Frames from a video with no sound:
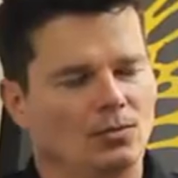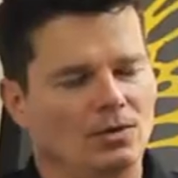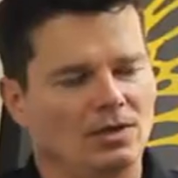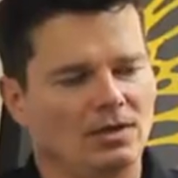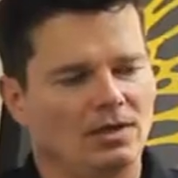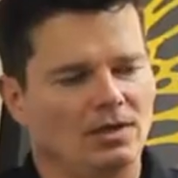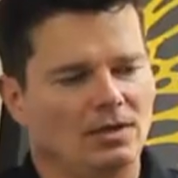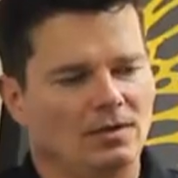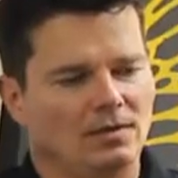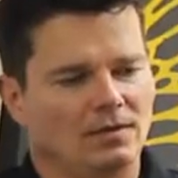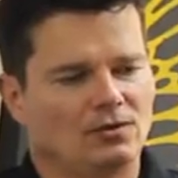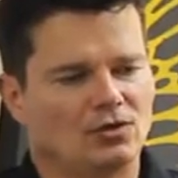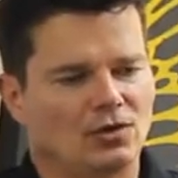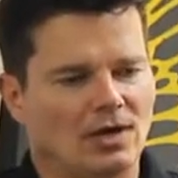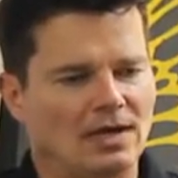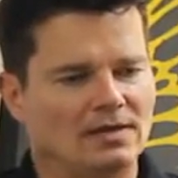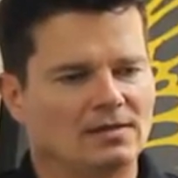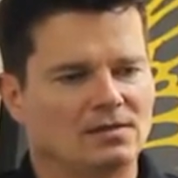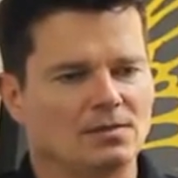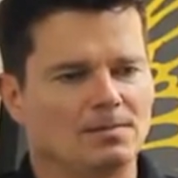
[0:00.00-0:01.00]
We
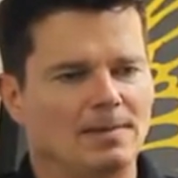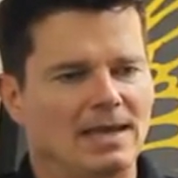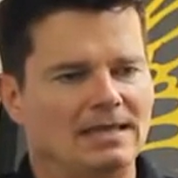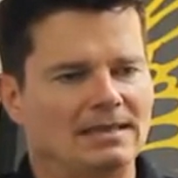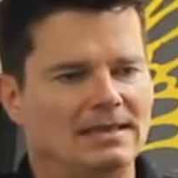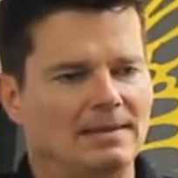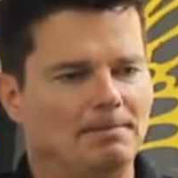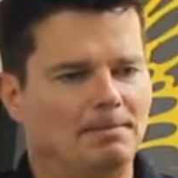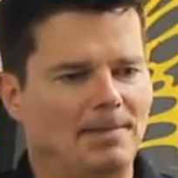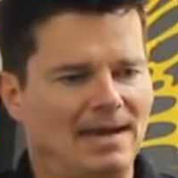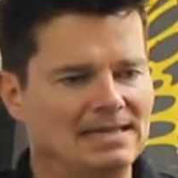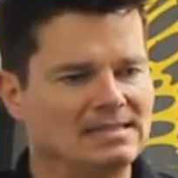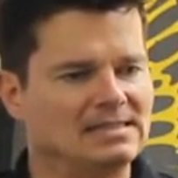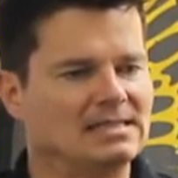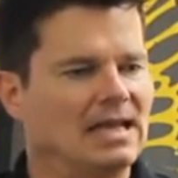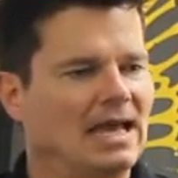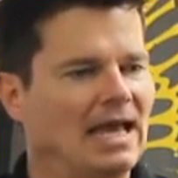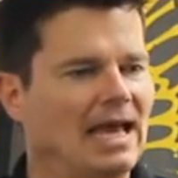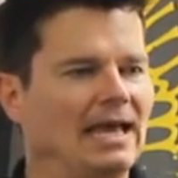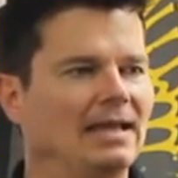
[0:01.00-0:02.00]
tried to make the best
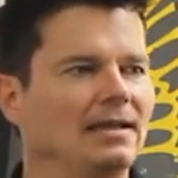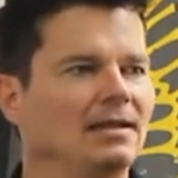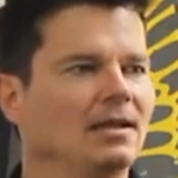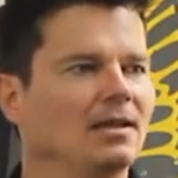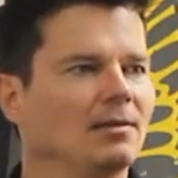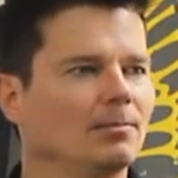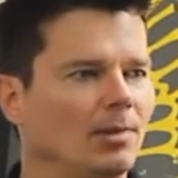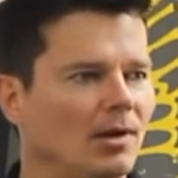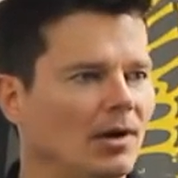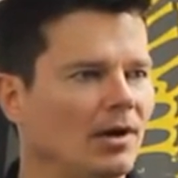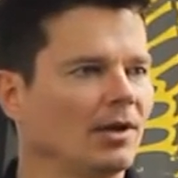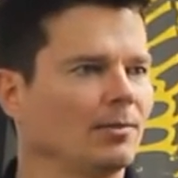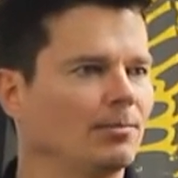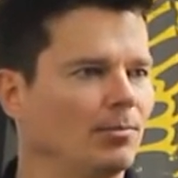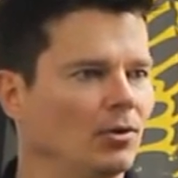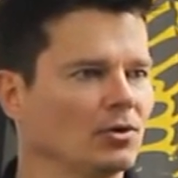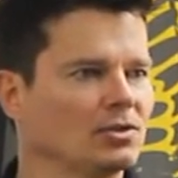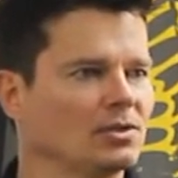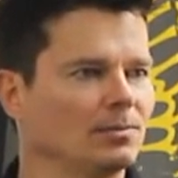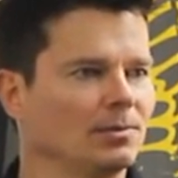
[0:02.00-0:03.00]
handling bike
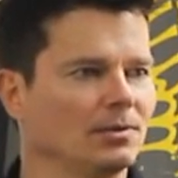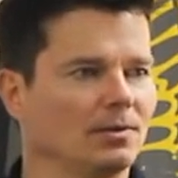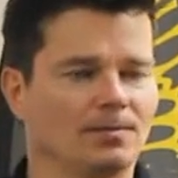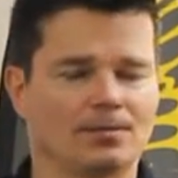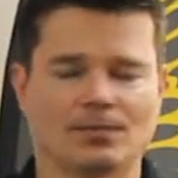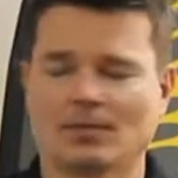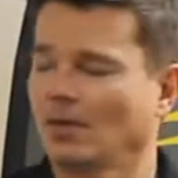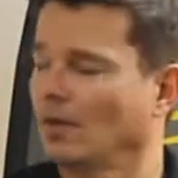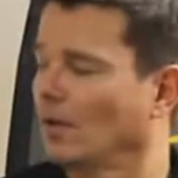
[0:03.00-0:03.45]
possible.